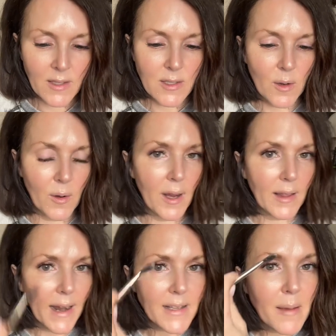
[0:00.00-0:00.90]
So a
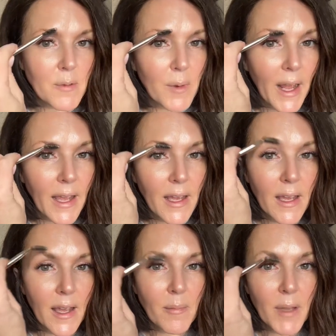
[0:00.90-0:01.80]
lot of times when I
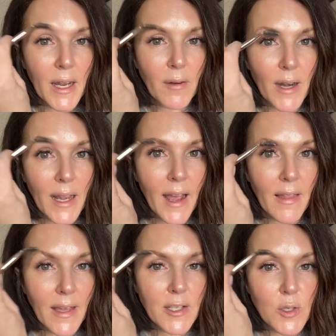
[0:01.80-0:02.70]
am getting ready, I
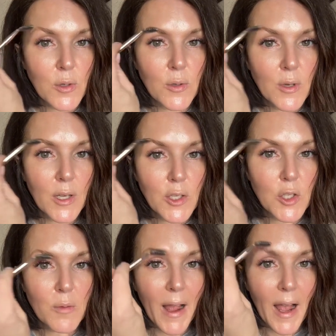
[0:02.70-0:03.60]
like to
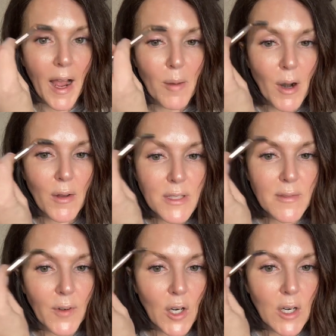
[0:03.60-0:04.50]
do my eyebrows
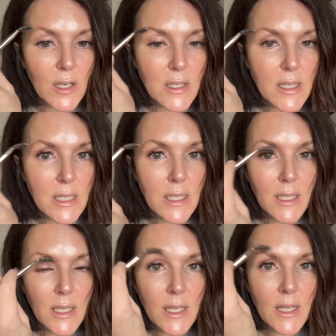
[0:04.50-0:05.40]
first.
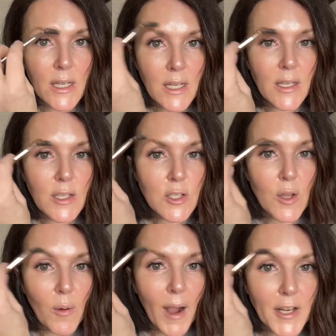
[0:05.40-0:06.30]

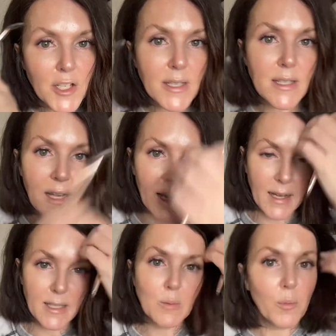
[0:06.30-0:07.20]
So I just
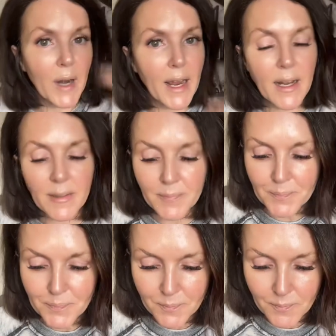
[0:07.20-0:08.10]
sprayed
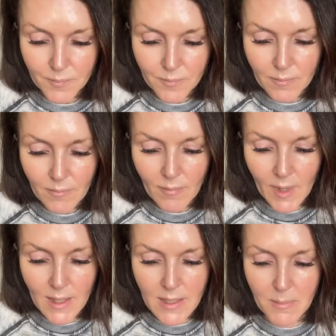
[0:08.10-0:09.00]

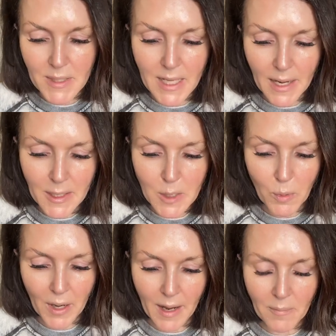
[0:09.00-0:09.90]
some setting
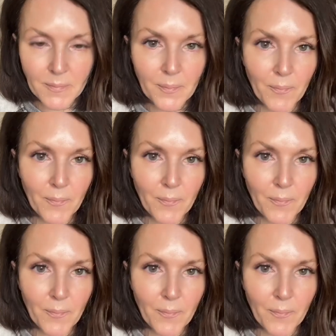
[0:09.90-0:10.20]
spray